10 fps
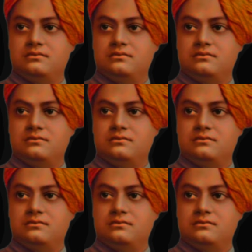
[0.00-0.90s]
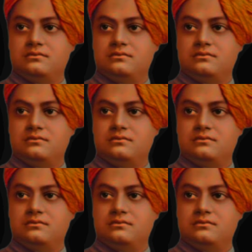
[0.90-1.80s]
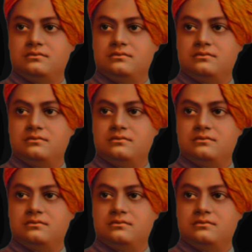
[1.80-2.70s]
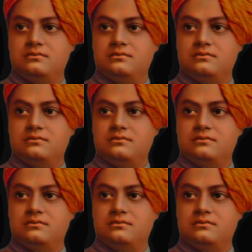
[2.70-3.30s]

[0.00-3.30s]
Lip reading: The face doesn't move, so there is nothing to read.